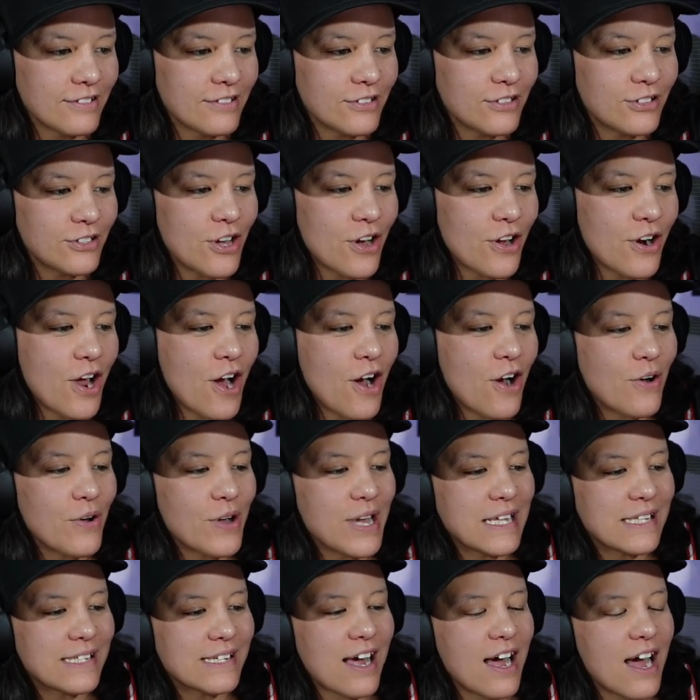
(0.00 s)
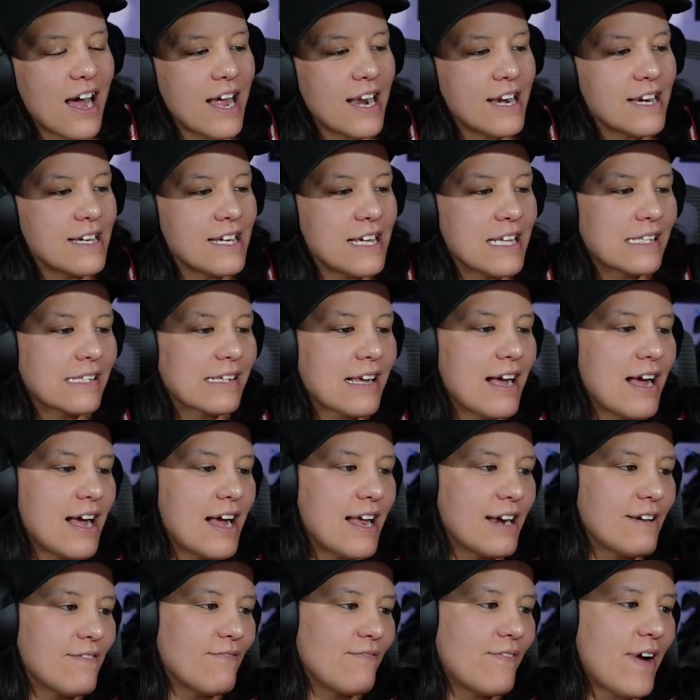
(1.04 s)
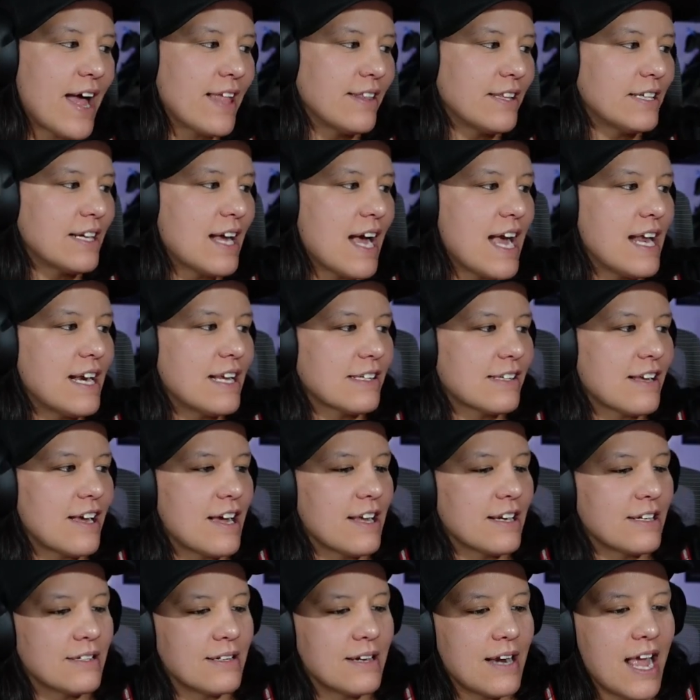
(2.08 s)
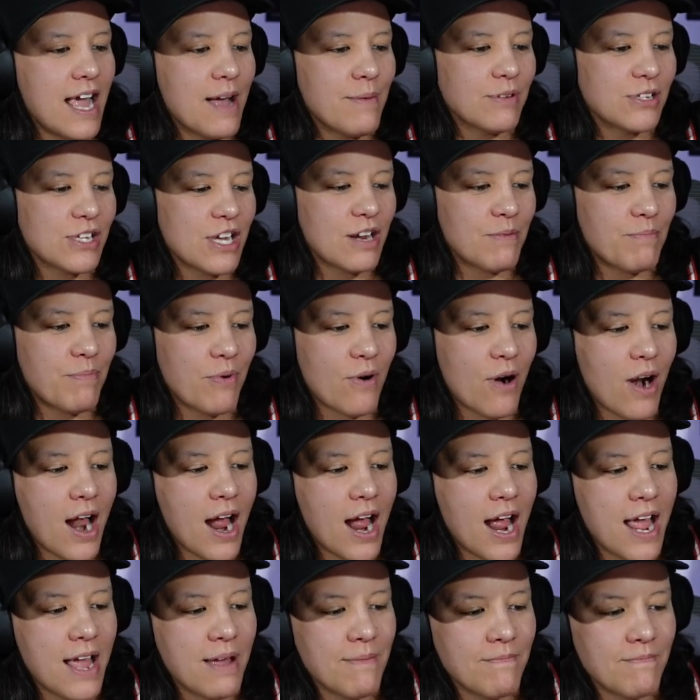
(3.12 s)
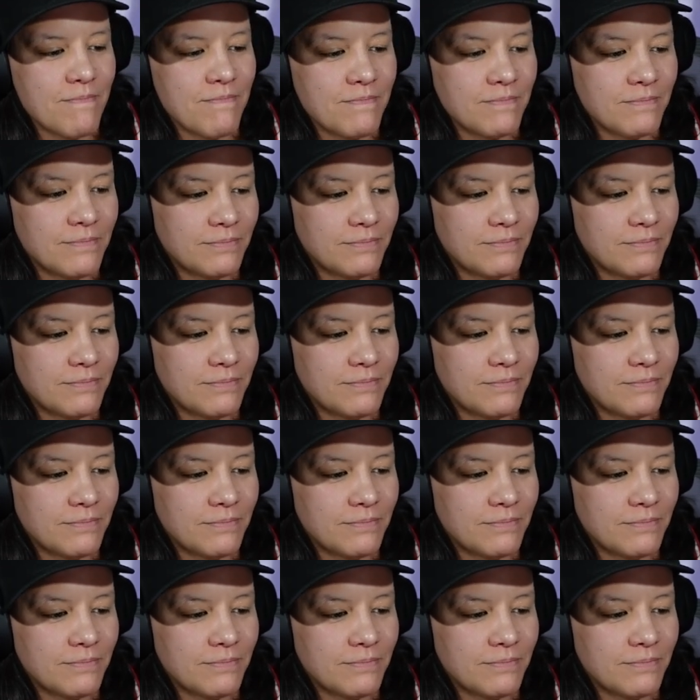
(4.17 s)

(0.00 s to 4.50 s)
no, no, it's on. It's on. Violent Night is on Amazon Prime.